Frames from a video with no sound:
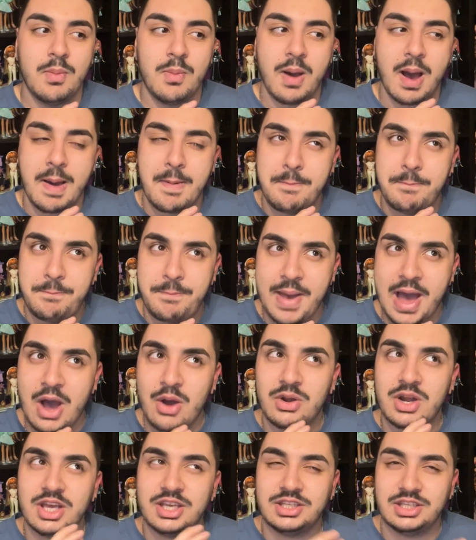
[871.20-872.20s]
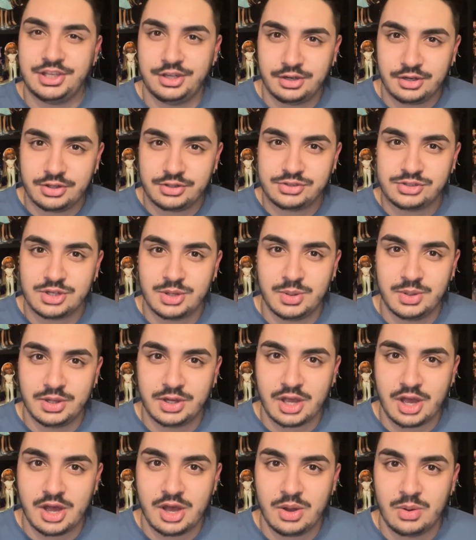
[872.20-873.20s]
About a year or so
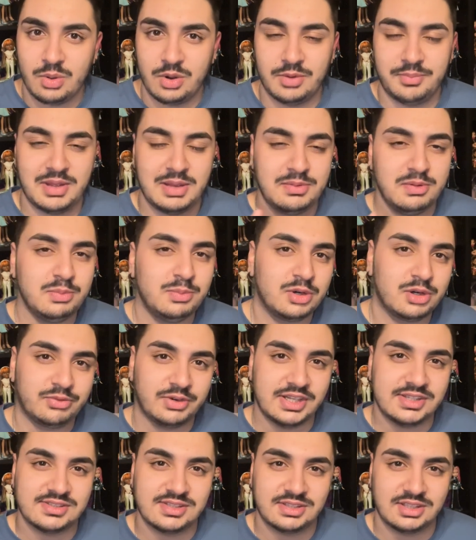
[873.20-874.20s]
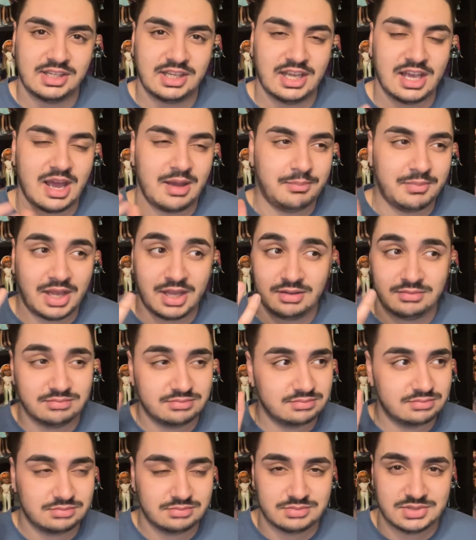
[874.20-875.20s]
ago, or maybe more recently, I may
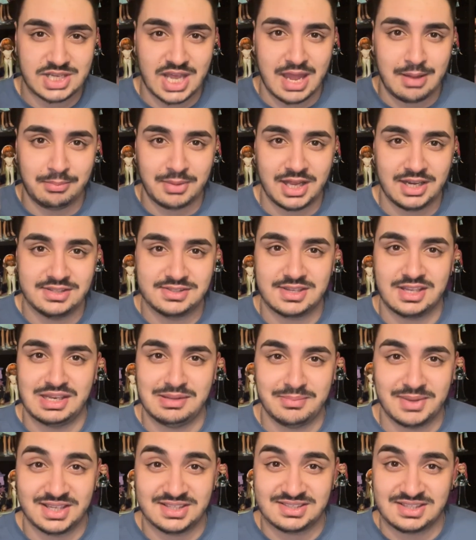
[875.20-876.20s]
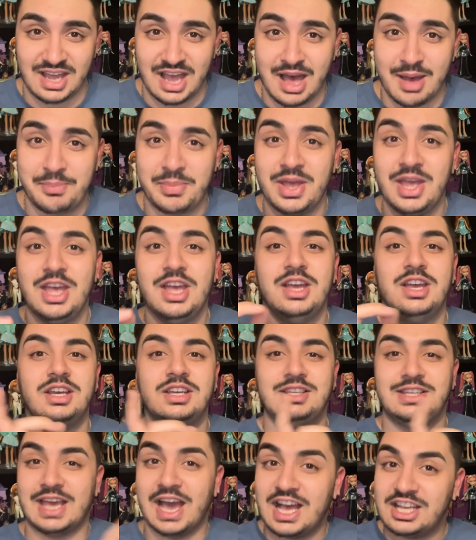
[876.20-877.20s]
timeline is getting mixed up.
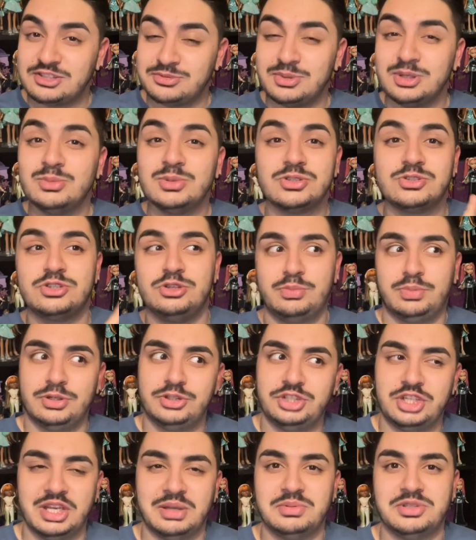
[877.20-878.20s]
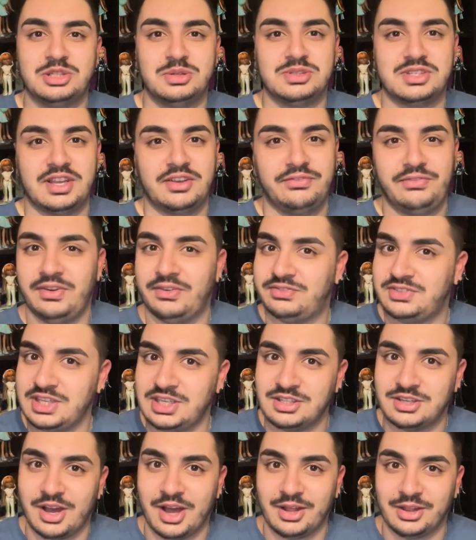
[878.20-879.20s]
Yasmin was super cheap. She was like
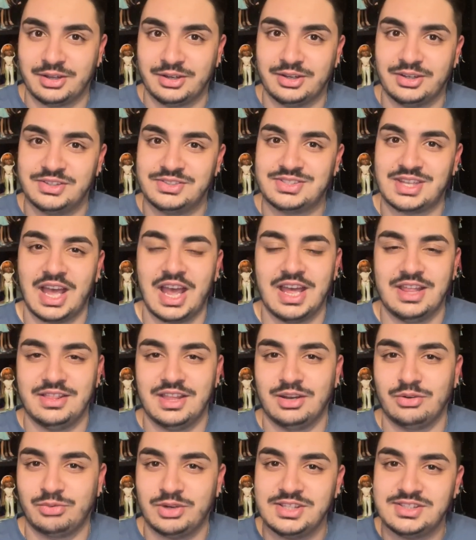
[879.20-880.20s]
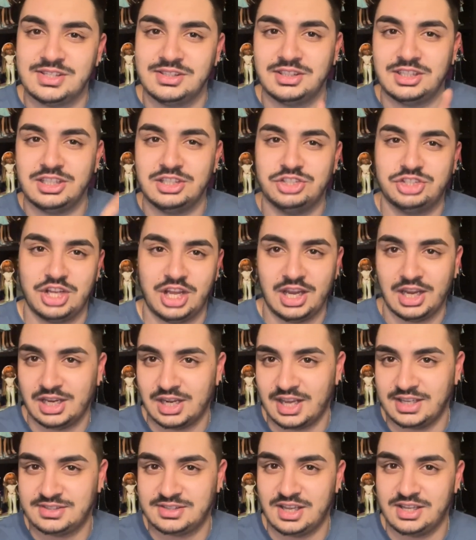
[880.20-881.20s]
$15. And then recently Jade,
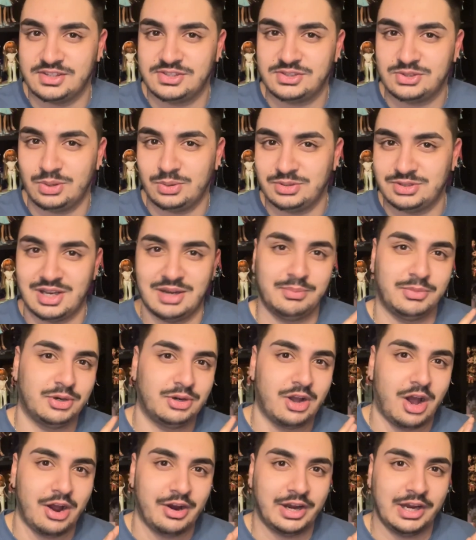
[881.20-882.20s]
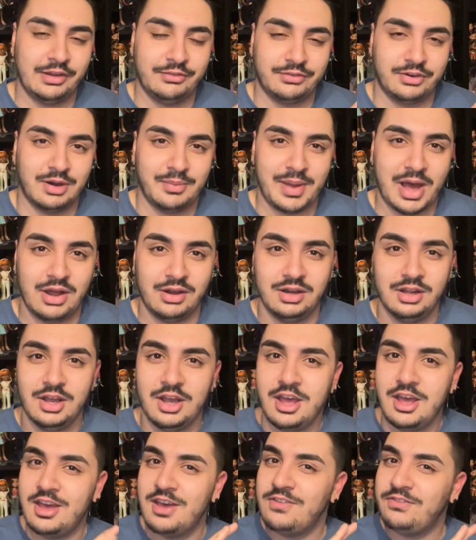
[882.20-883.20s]
I saw sold on Mercari for about
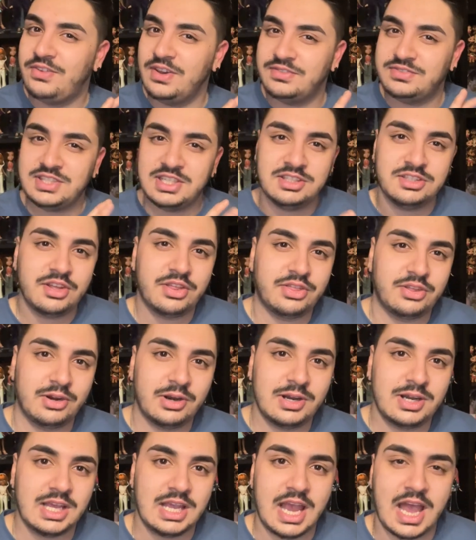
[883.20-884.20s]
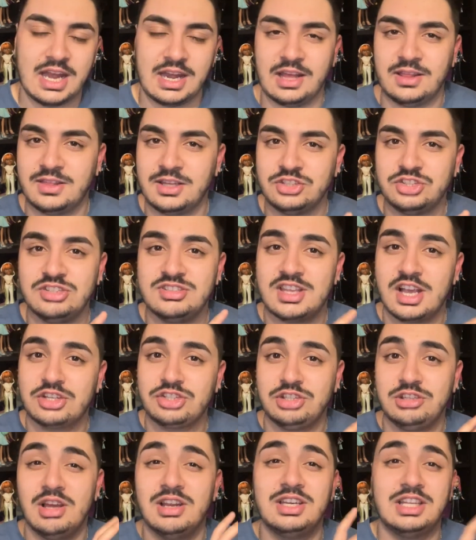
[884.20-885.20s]
15 to 30 and I think she's
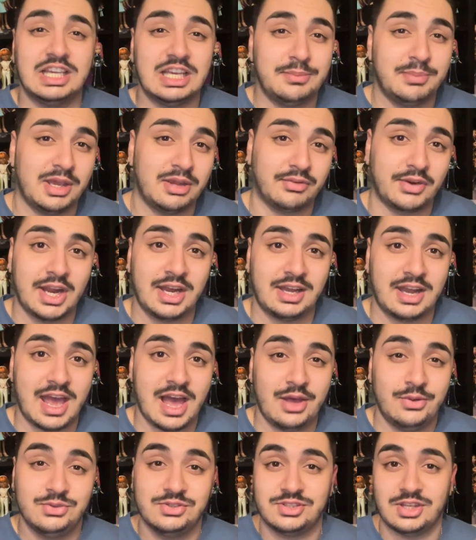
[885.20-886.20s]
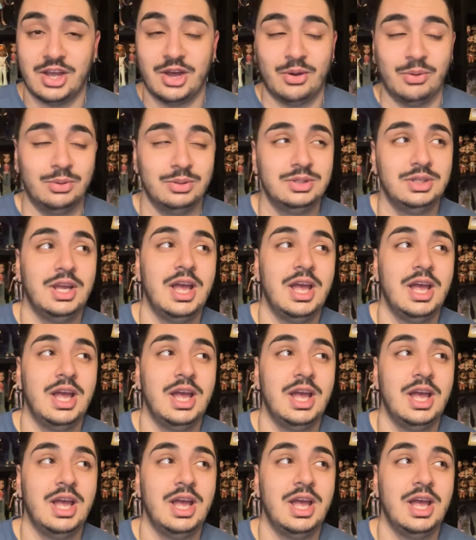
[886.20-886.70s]
actually on eBay right now so